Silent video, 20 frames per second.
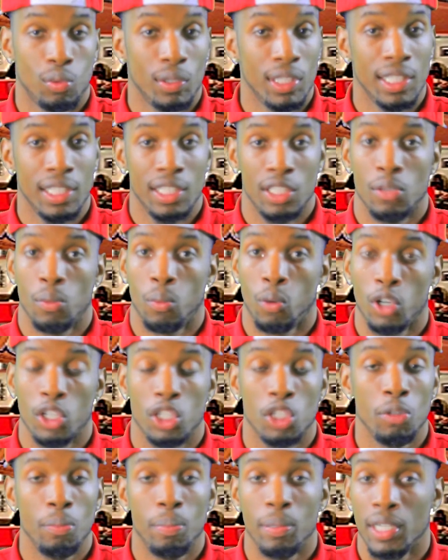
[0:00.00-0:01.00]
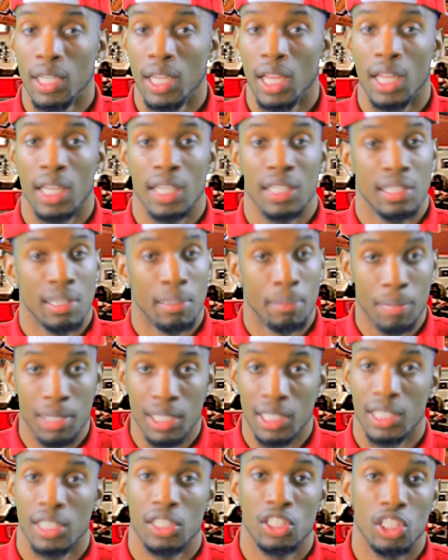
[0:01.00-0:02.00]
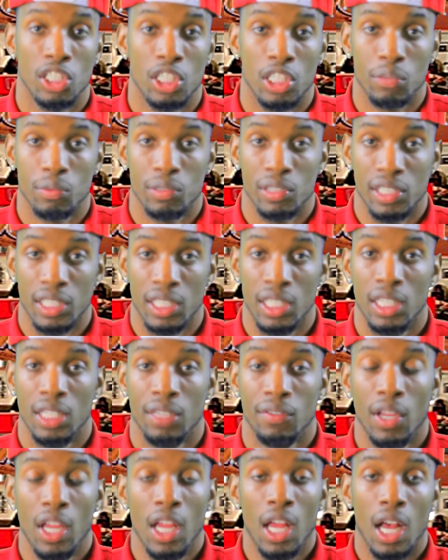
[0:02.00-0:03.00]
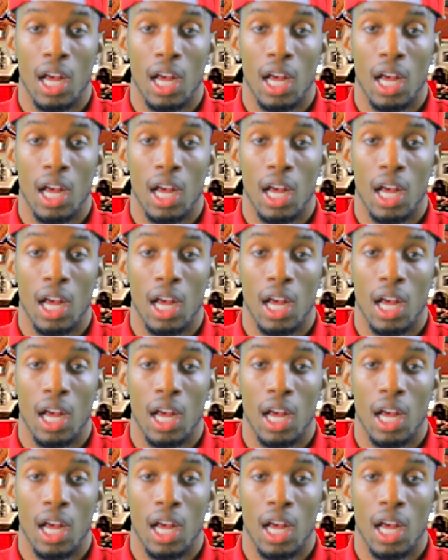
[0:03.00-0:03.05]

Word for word: really the work you put in is the money that you're going to receive.